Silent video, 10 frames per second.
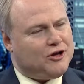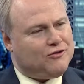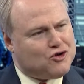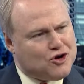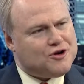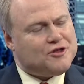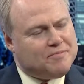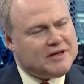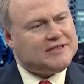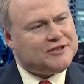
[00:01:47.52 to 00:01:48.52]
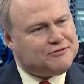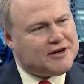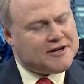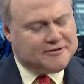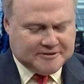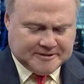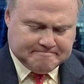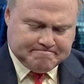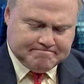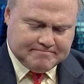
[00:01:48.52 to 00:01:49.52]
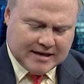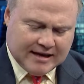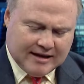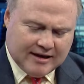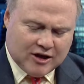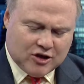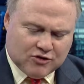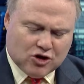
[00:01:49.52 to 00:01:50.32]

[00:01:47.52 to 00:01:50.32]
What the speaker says: You've turned the business around. You've